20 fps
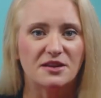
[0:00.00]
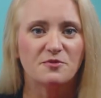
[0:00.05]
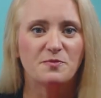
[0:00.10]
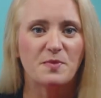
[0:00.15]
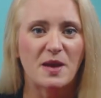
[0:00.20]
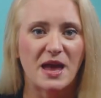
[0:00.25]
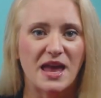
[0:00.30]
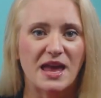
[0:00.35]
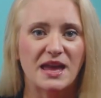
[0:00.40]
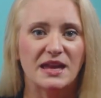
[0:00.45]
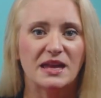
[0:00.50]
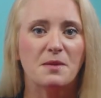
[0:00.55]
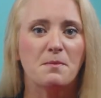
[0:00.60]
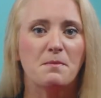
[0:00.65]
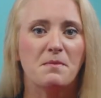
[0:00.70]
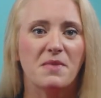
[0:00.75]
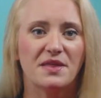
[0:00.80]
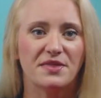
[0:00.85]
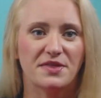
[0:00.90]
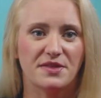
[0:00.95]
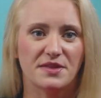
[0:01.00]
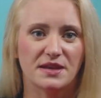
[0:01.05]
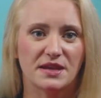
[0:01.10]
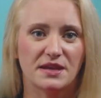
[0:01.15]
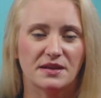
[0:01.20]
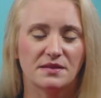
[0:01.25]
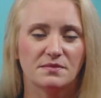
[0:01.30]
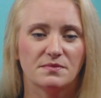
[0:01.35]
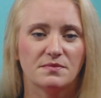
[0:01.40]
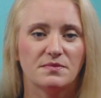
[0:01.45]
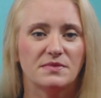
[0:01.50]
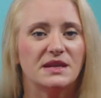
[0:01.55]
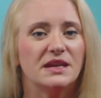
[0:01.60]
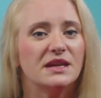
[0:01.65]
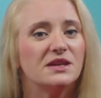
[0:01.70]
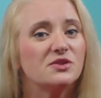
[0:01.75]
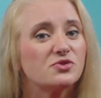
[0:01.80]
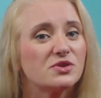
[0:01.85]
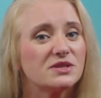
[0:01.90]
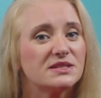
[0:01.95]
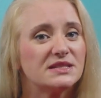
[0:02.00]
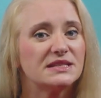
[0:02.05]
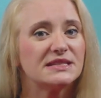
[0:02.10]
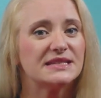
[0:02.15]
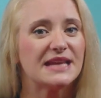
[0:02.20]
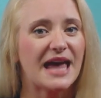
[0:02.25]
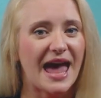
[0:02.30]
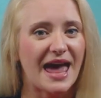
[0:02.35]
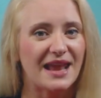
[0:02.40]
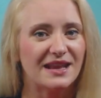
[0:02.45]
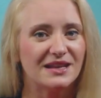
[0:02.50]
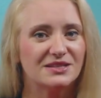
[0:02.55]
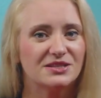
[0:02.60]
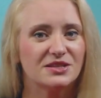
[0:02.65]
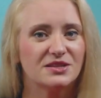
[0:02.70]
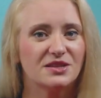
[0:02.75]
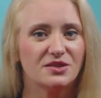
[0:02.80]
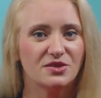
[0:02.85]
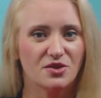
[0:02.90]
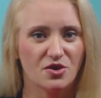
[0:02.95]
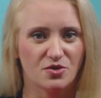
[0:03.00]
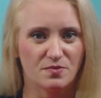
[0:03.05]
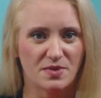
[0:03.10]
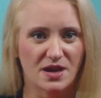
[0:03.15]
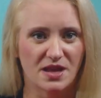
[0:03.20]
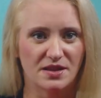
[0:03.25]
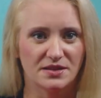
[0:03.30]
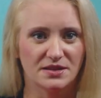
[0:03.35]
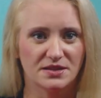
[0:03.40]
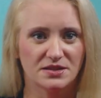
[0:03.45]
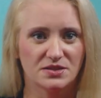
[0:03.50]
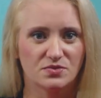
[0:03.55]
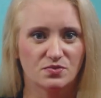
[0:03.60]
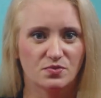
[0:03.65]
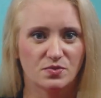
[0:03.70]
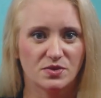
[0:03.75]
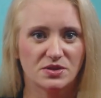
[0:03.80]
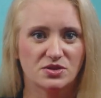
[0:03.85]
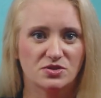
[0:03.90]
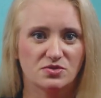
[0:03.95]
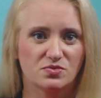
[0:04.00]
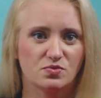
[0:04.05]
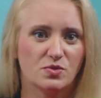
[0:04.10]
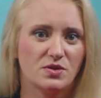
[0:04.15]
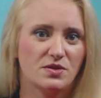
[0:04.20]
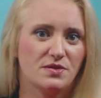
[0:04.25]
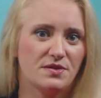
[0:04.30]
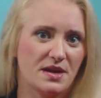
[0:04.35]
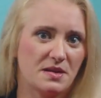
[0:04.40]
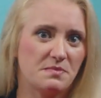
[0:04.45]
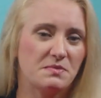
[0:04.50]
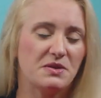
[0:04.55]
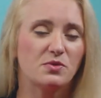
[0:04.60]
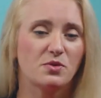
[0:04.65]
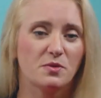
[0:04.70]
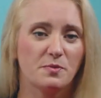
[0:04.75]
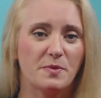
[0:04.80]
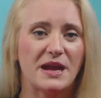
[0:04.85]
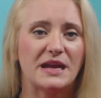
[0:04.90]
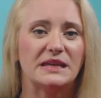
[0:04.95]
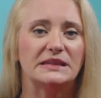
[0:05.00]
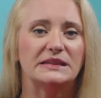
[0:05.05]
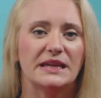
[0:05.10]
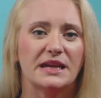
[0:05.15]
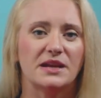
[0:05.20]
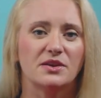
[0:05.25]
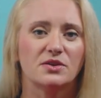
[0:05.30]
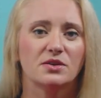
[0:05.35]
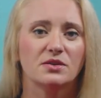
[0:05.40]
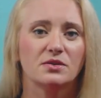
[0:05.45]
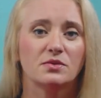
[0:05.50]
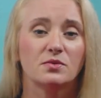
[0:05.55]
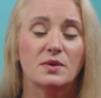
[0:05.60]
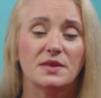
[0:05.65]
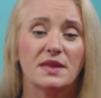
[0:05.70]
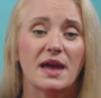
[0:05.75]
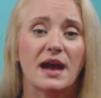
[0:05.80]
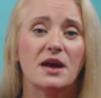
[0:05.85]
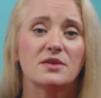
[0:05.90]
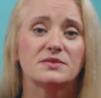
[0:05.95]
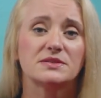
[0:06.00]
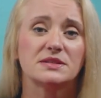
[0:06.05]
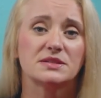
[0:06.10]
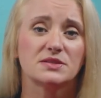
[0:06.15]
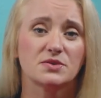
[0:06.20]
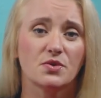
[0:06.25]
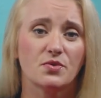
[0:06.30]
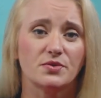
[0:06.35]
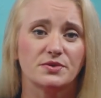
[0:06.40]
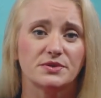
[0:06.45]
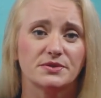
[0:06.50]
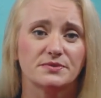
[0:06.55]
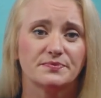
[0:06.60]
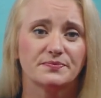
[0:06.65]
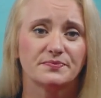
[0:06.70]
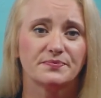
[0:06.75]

of paying it monthly, the interest is added to the loan balance, which will then be repaid later when the house is sold.